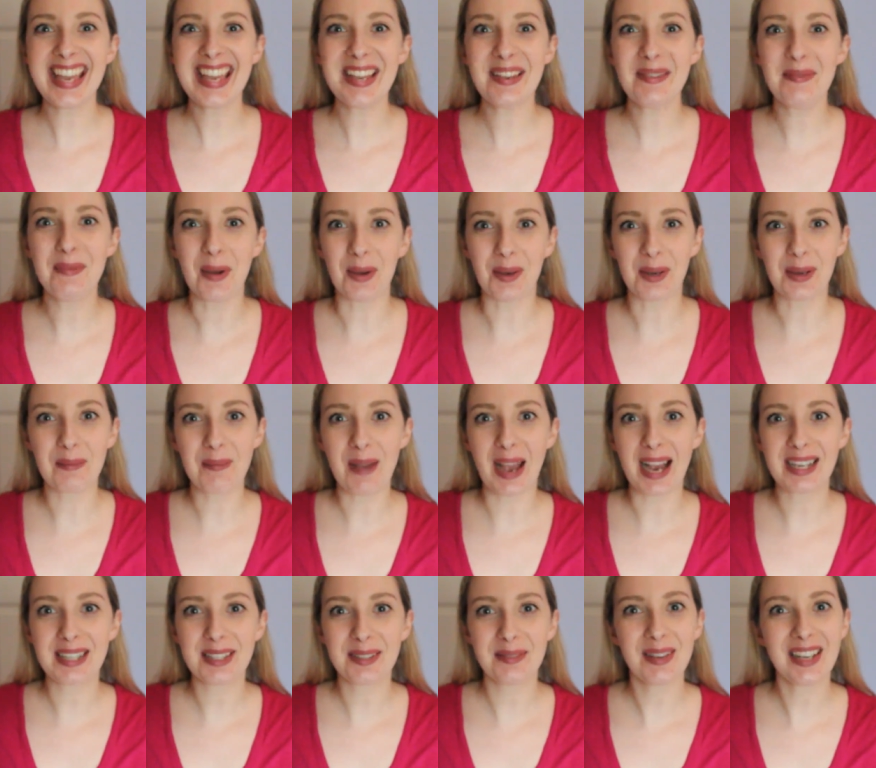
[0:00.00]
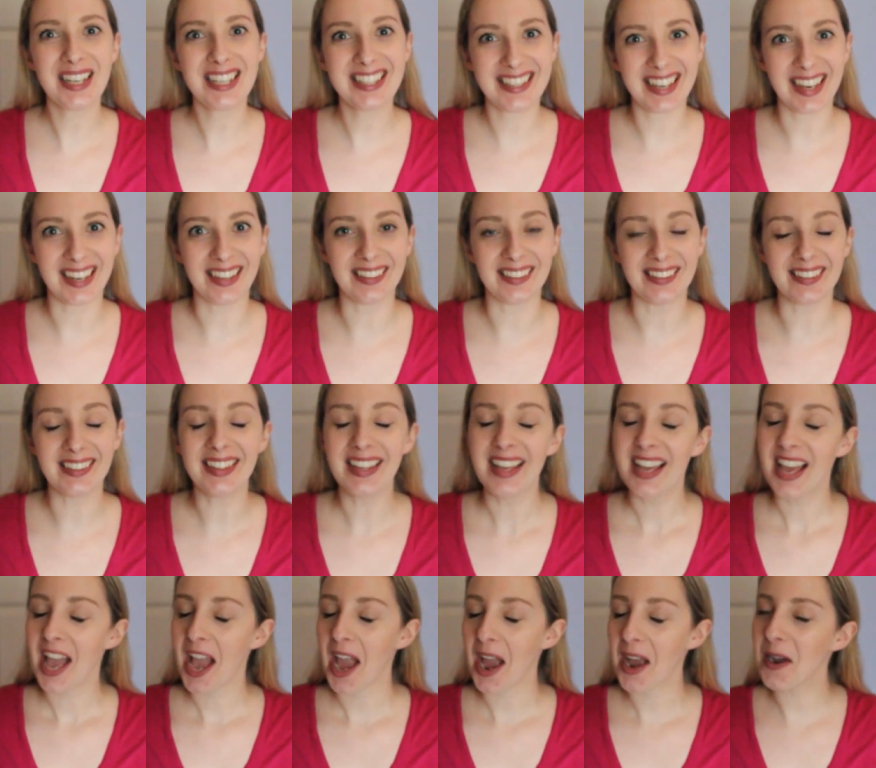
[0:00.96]
Hey, welcome back to my channel.
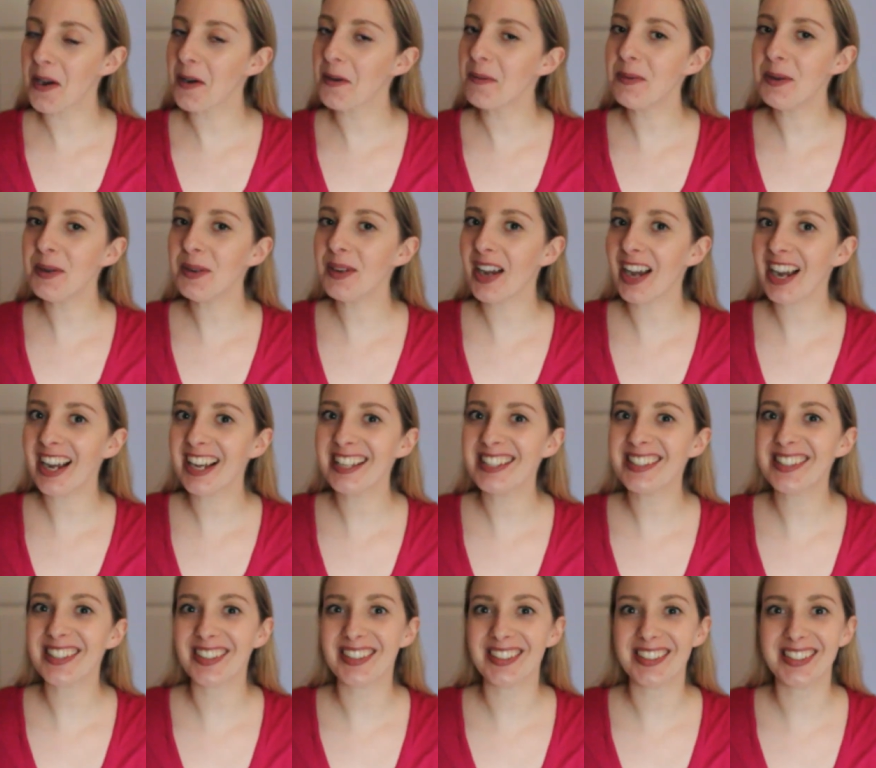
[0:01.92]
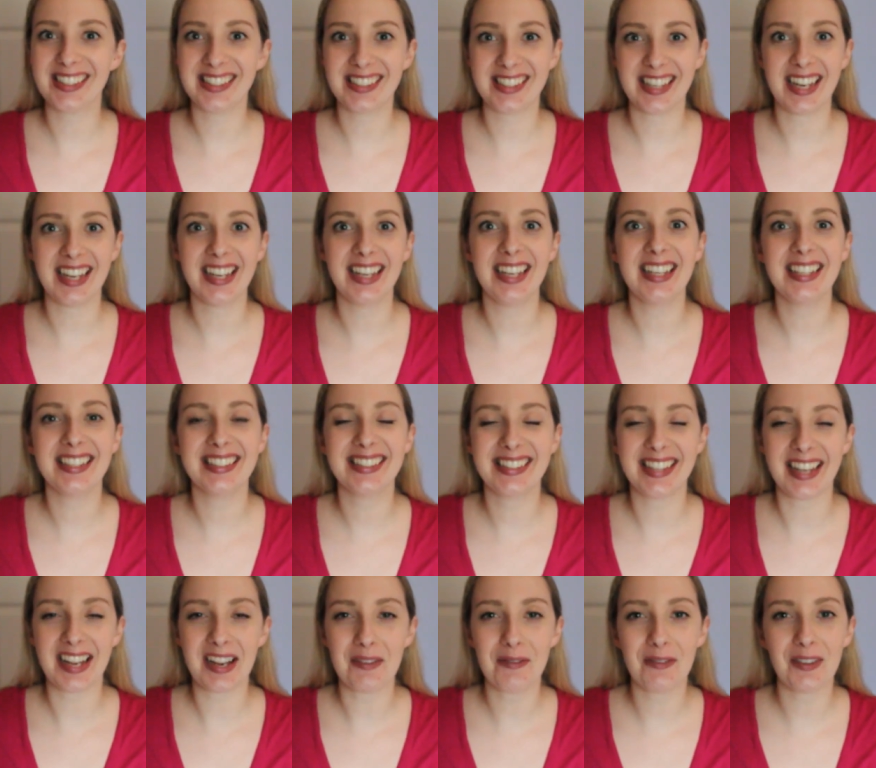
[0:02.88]
I hope you guys are staying
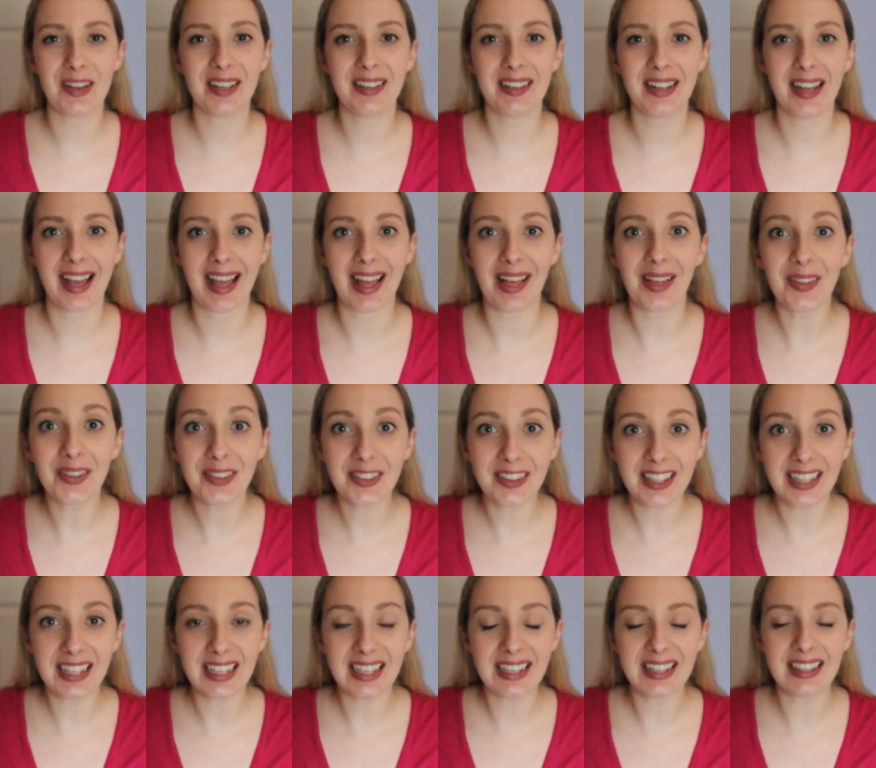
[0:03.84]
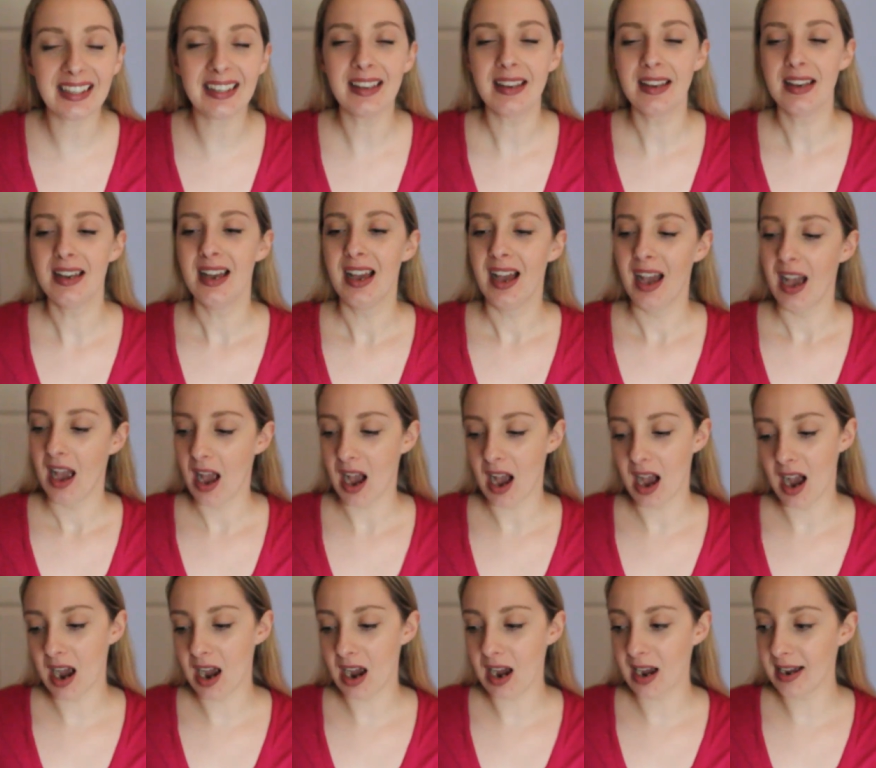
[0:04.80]
safe and healthy
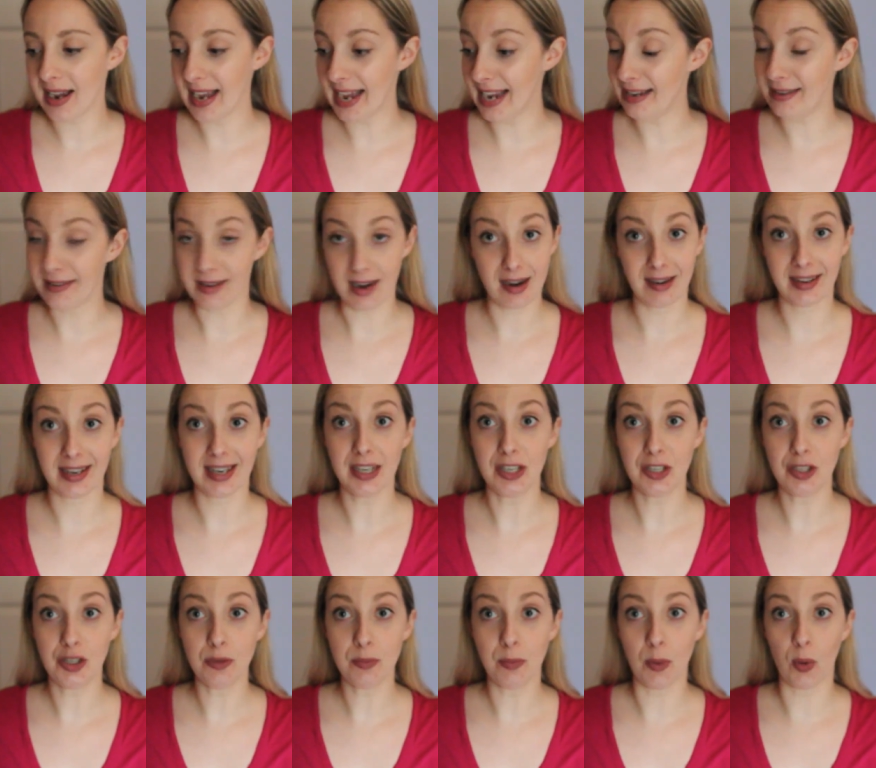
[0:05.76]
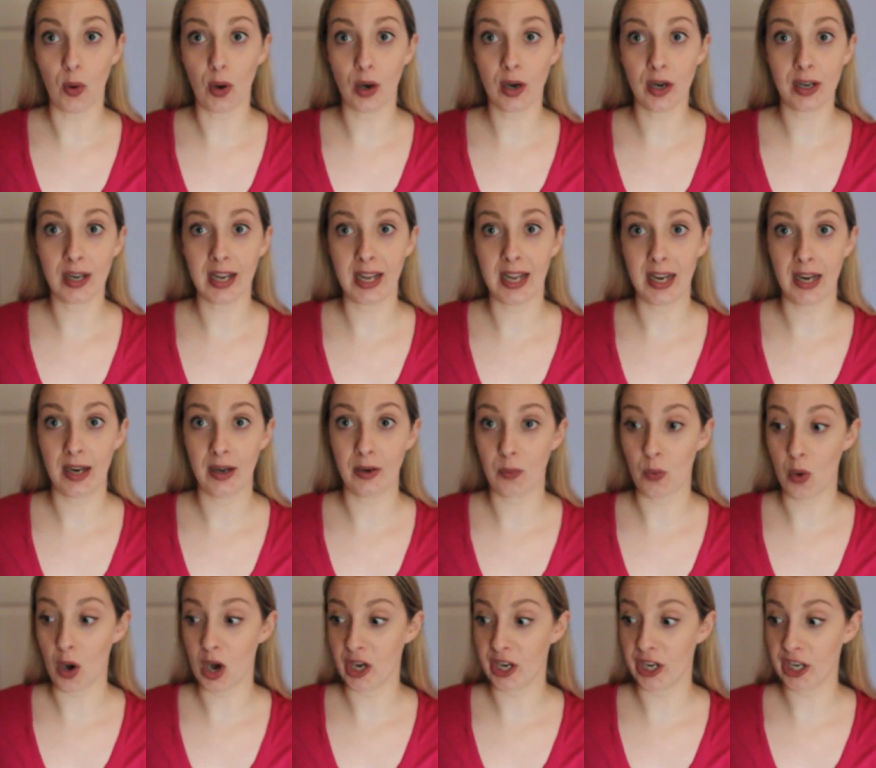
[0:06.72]
uh, and not getting too bored
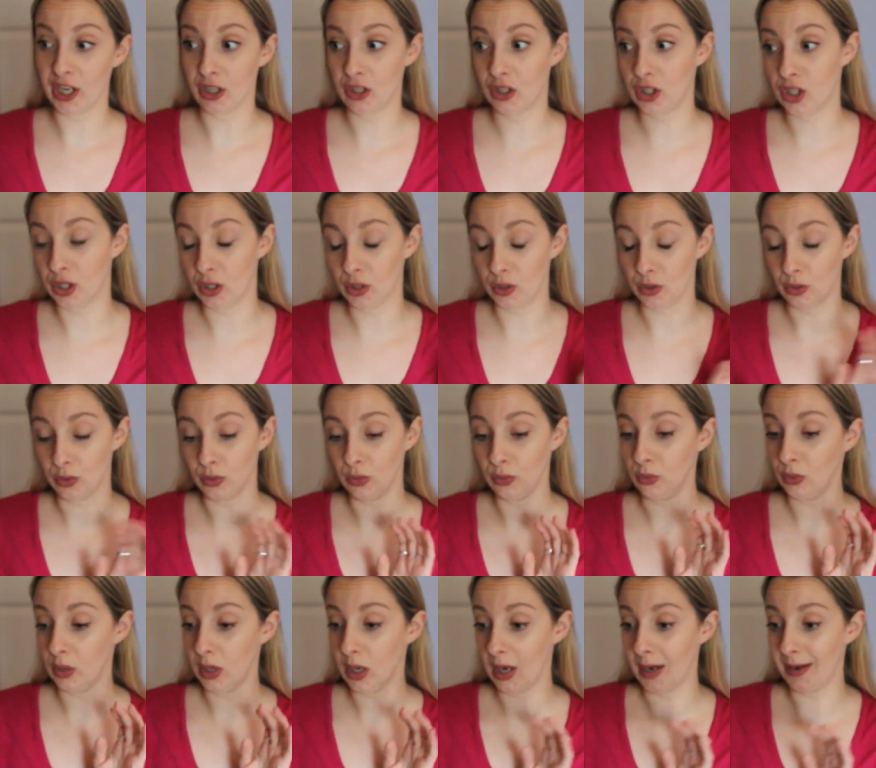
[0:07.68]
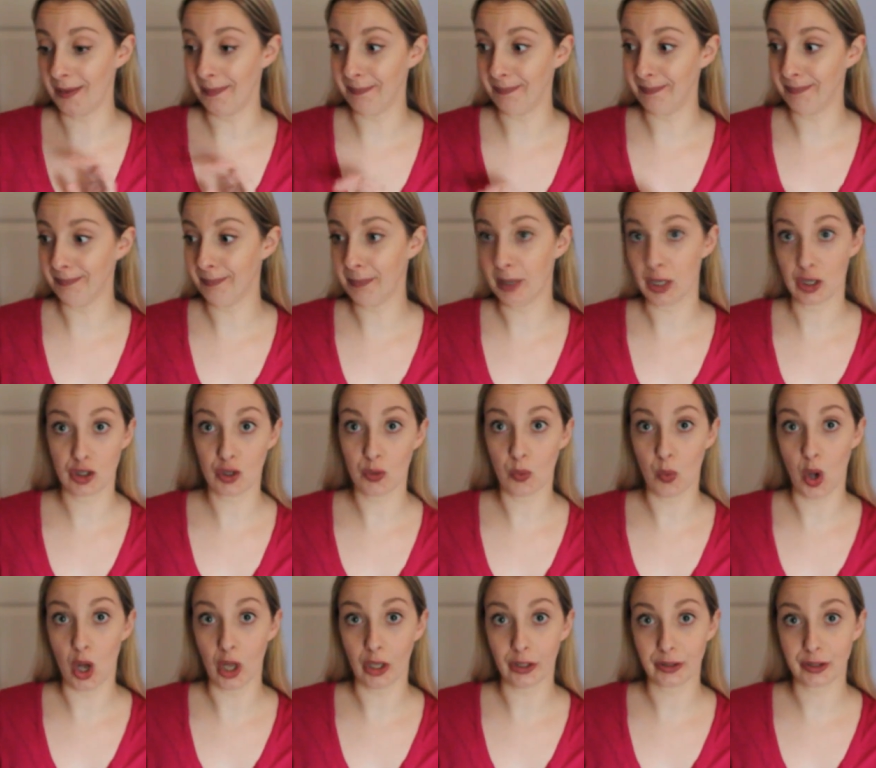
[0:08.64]
and wanting to um, punch a
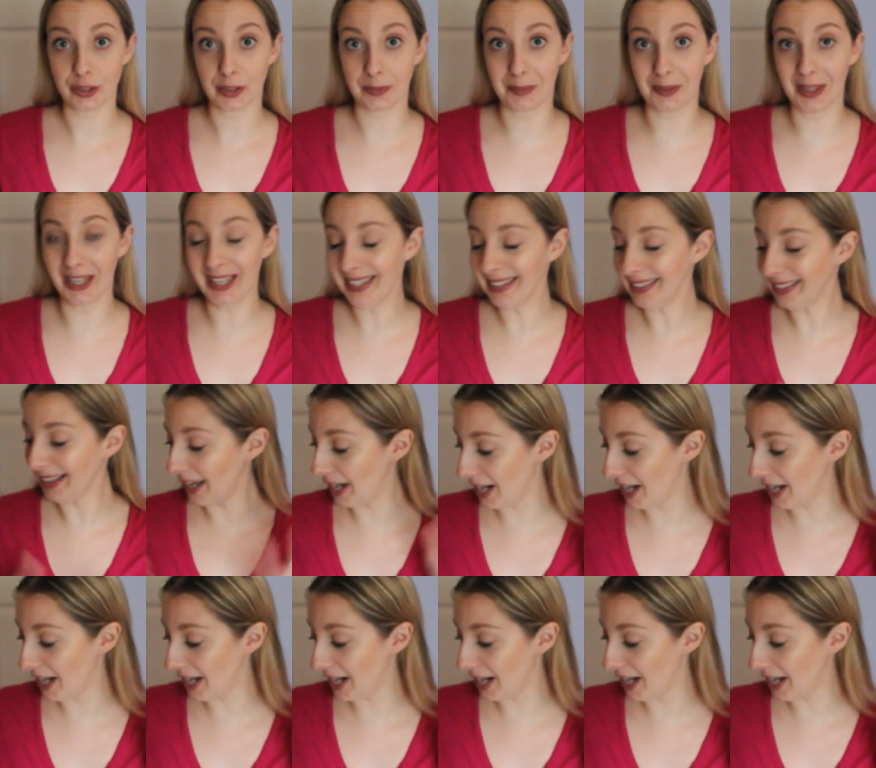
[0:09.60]
wall or something.